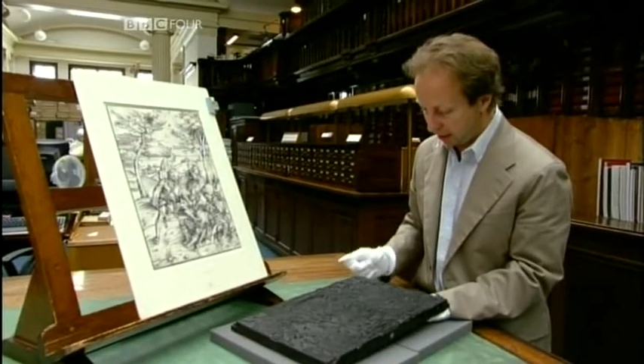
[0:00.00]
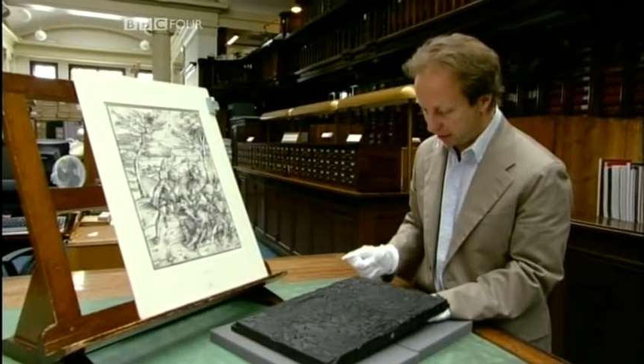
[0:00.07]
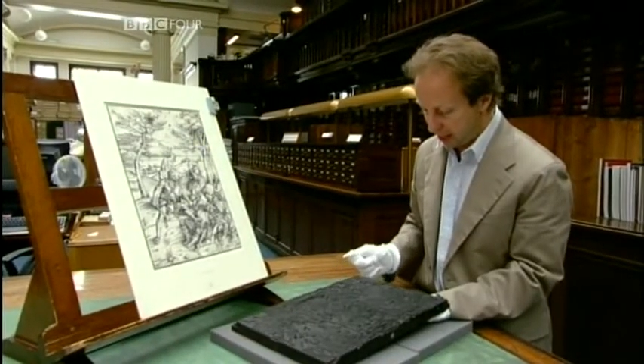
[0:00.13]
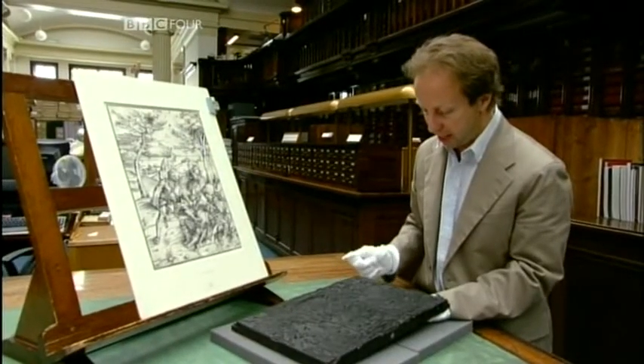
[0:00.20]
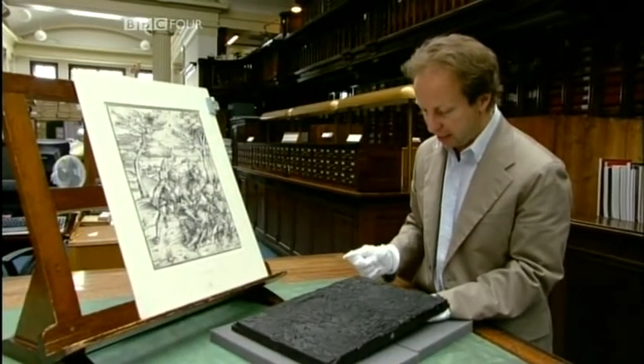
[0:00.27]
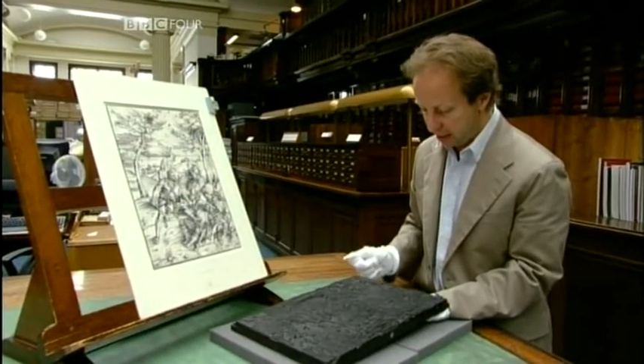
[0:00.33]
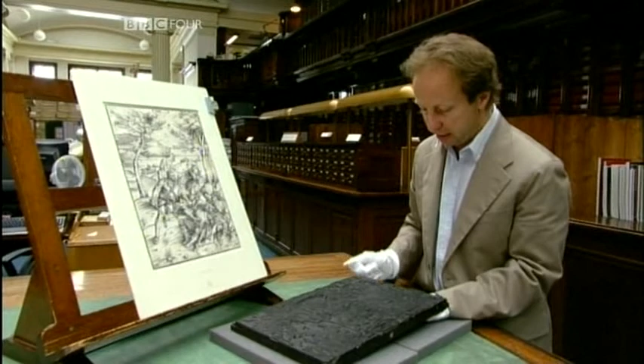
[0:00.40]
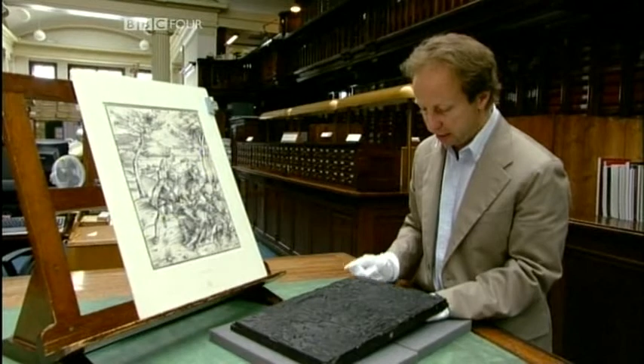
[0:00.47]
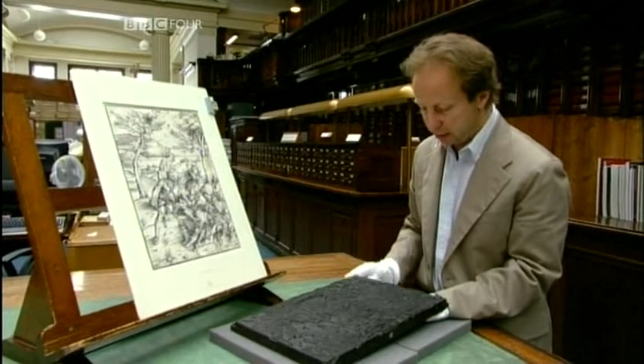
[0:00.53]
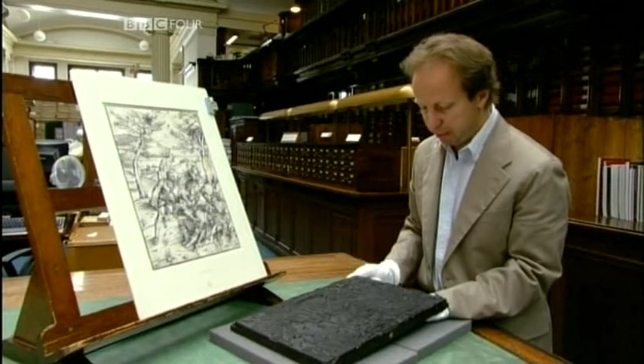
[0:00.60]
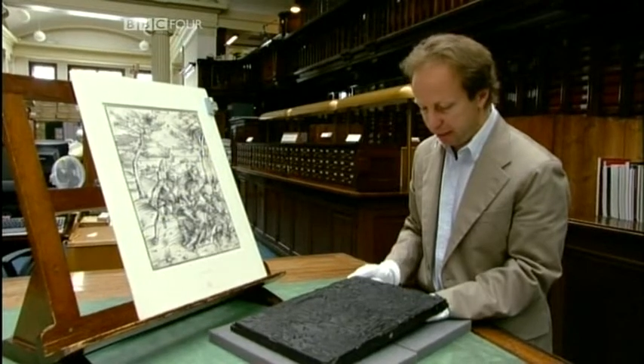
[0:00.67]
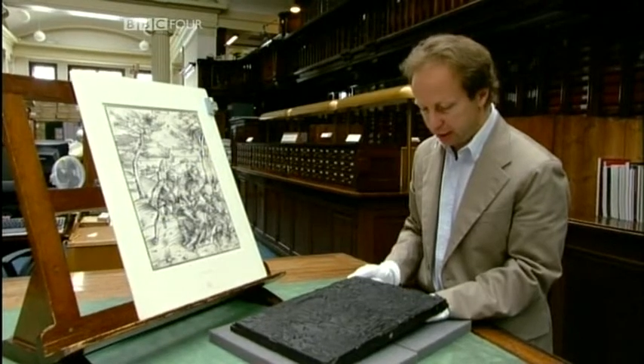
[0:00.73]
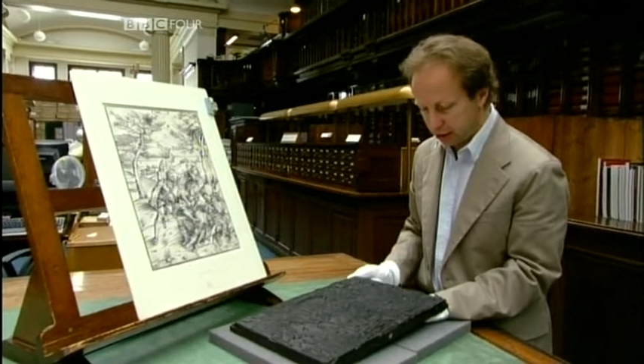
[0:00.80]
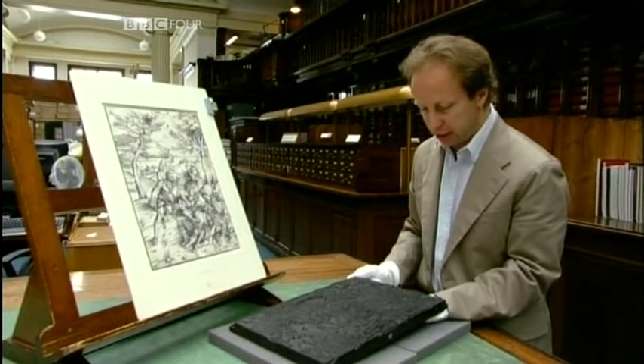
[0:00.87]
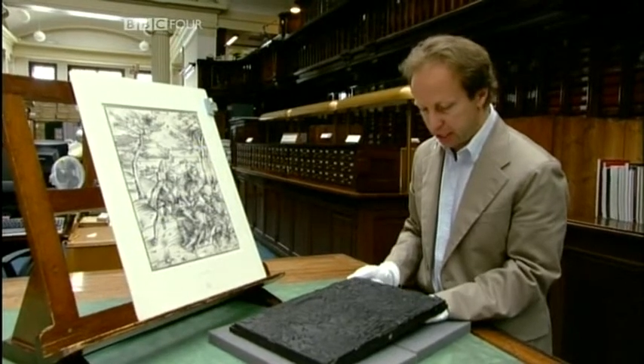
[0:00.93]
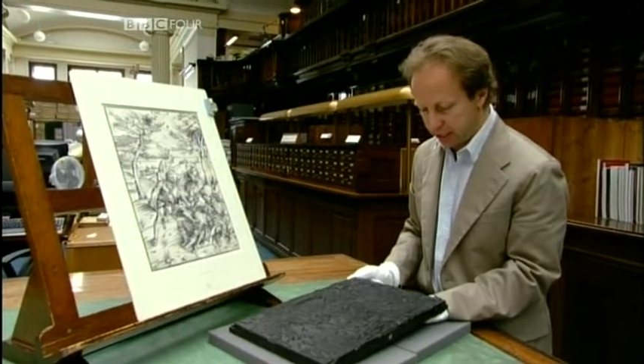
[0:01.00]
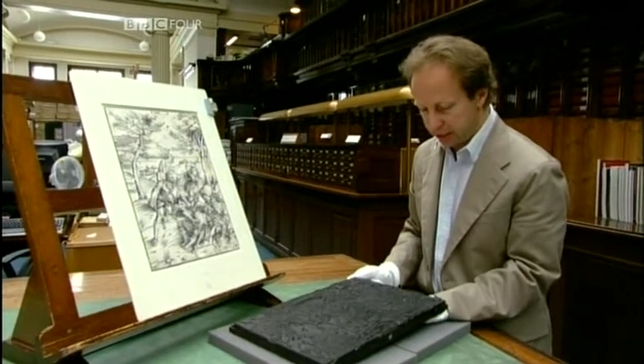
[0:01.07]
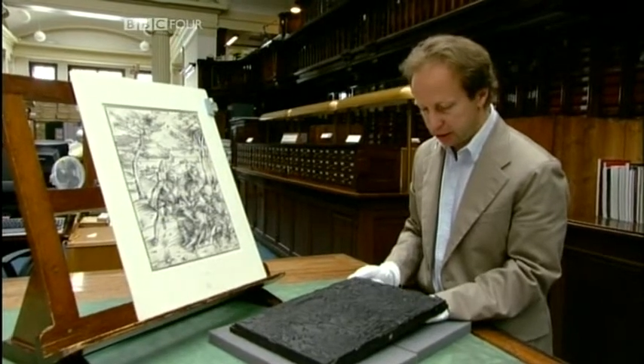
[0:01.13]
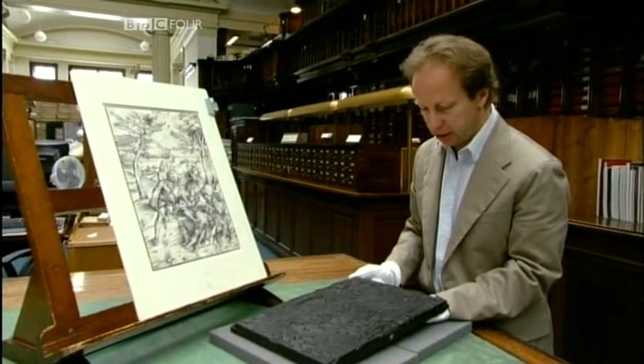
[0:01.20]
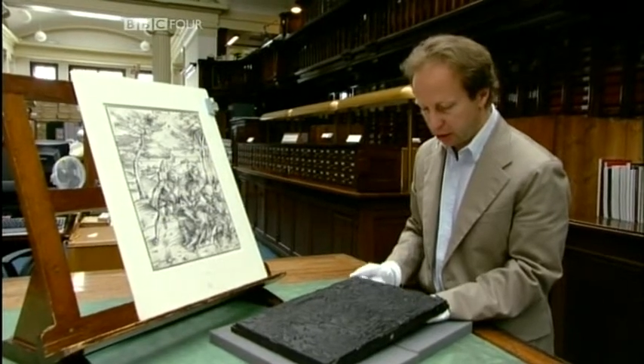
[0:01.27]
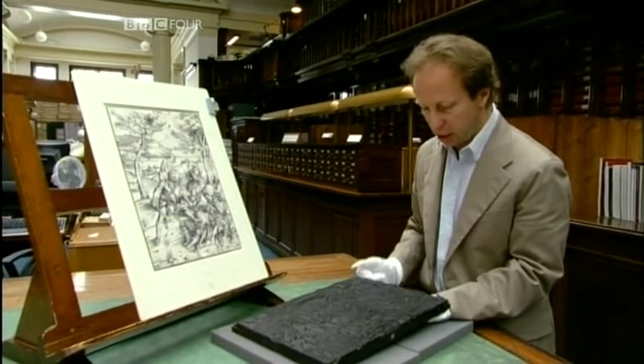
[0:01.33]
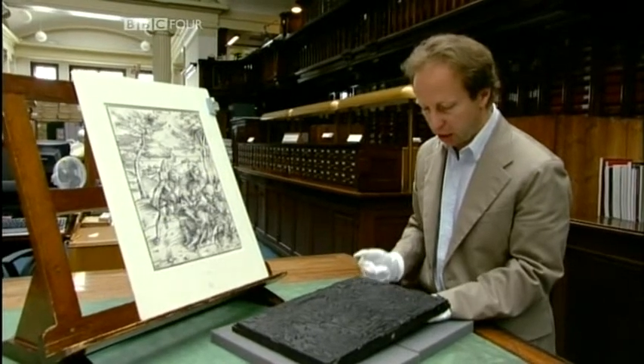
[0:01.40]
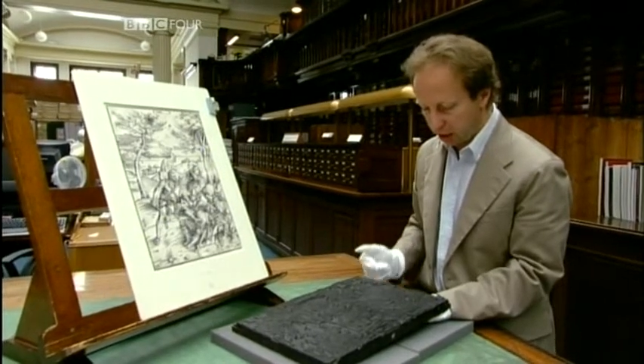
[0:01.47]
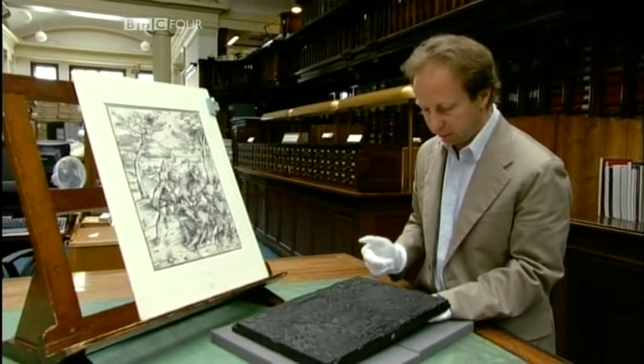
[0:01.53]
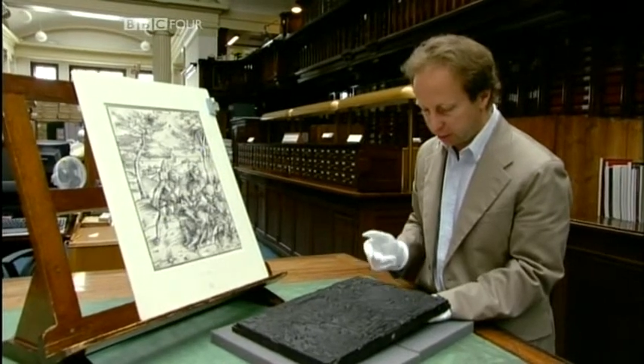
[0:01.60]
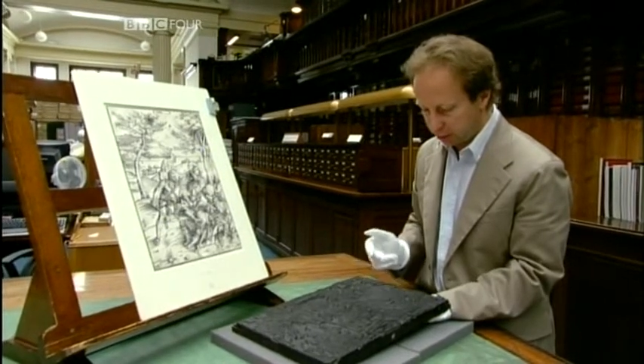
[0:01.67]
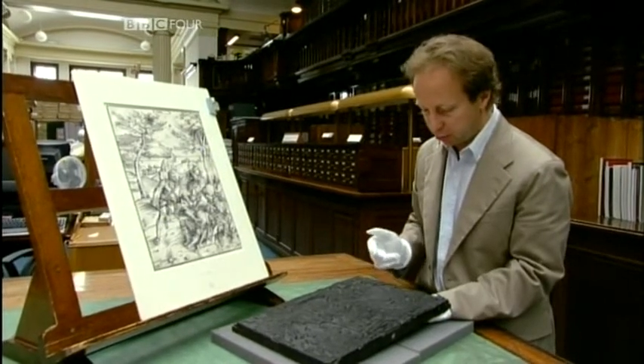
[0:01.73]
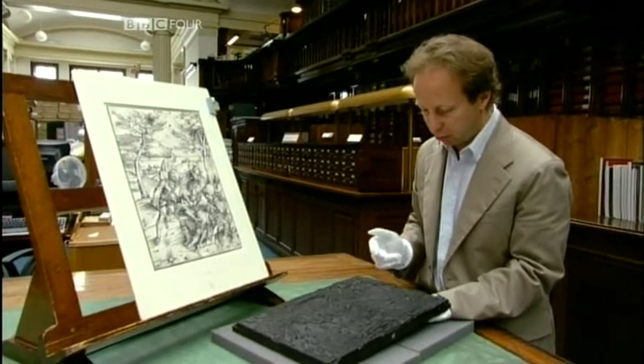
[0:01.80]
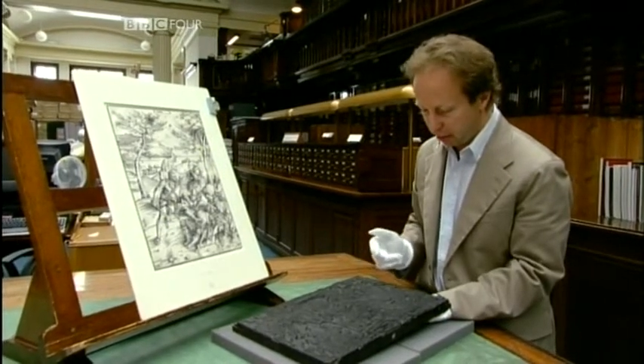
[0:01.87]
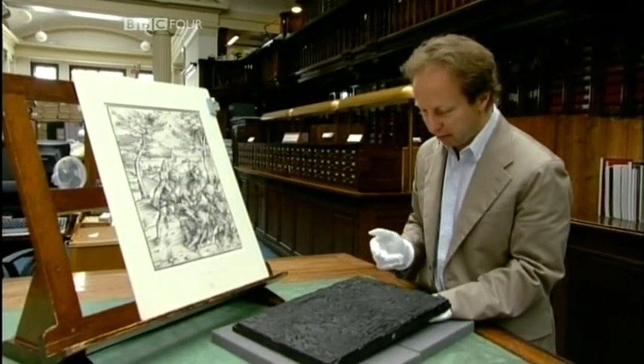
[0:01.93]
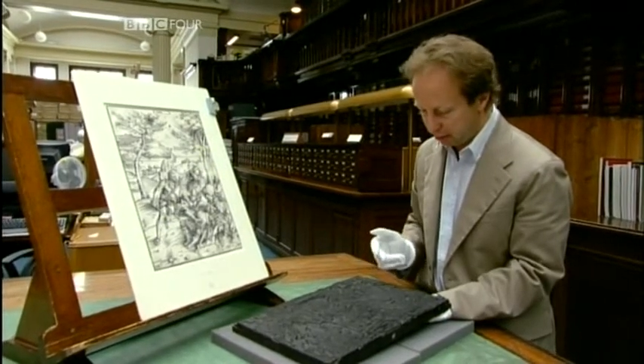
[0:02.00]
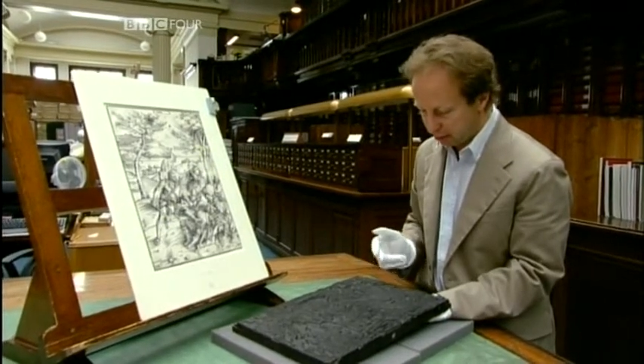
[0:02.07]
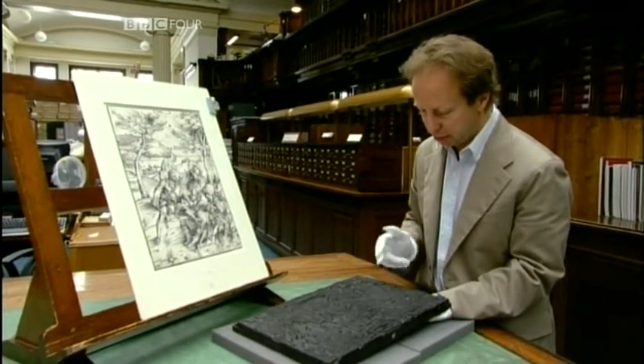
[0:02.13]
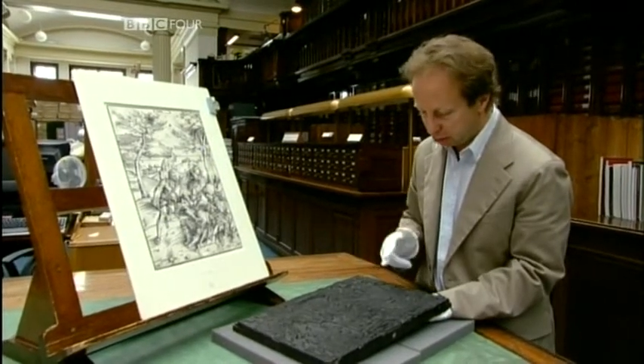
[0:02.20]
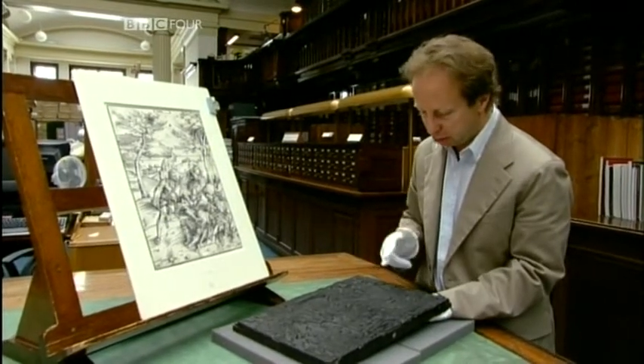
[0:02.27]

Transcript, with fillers: and then specialized carvers were able to